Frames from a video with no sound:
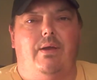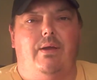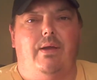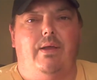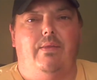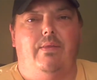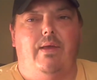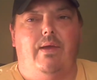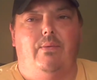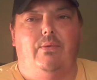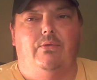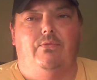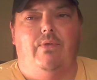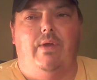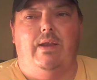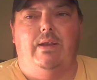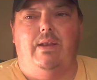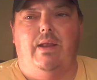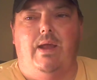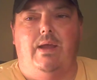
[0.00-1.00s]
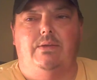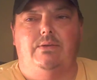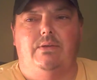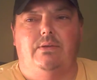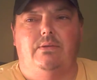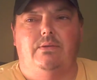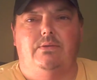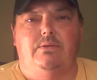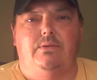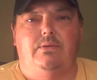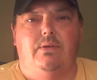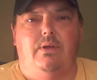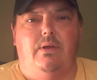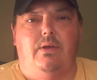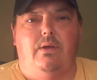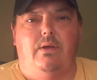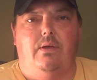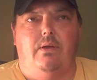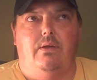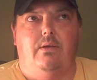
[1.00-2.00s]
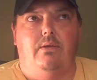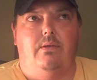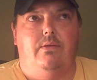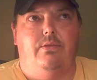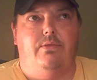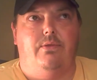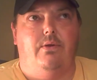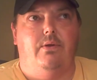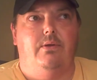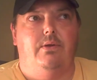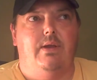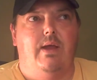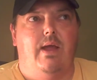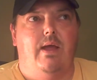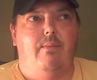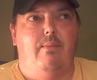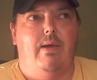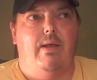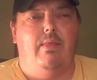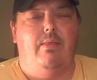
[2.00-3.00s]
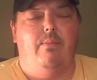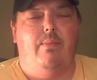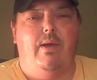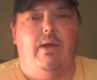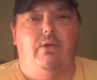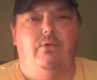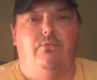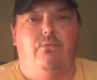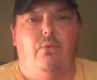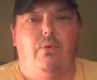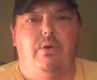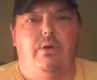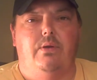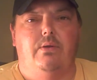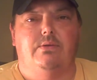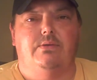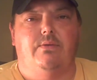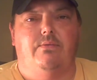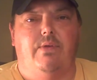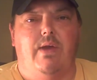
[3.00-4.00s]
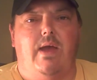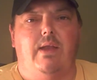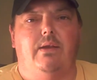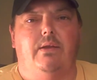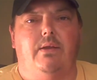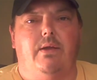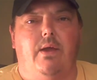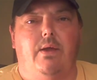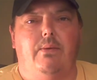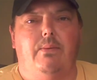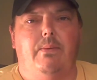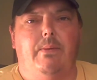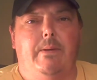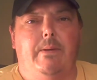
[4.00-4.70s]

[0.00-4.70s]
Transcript: And that was fantastic. Third time out of the past 4 years I've gotten to go.